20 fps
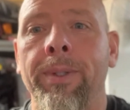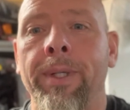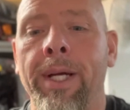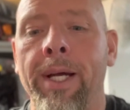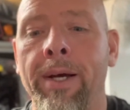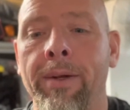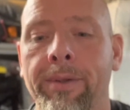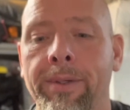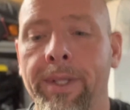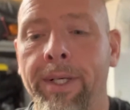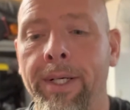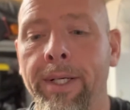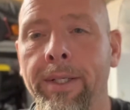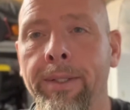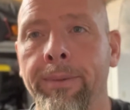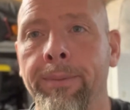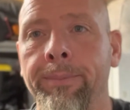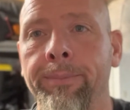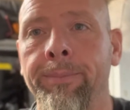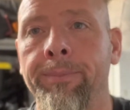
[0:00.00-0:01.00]
out there.
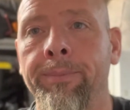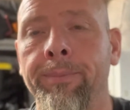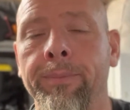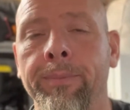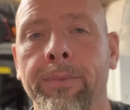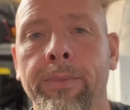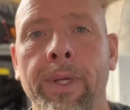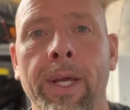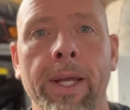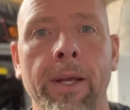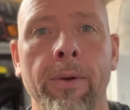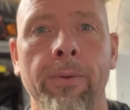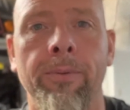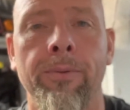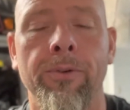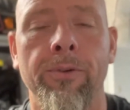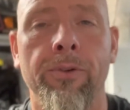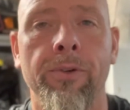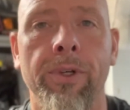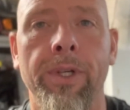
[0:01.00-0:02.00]
Hang on
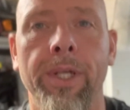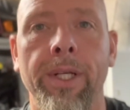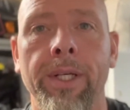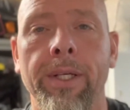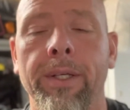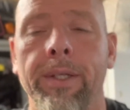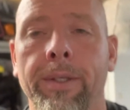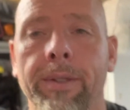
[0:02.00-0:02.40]
just a second.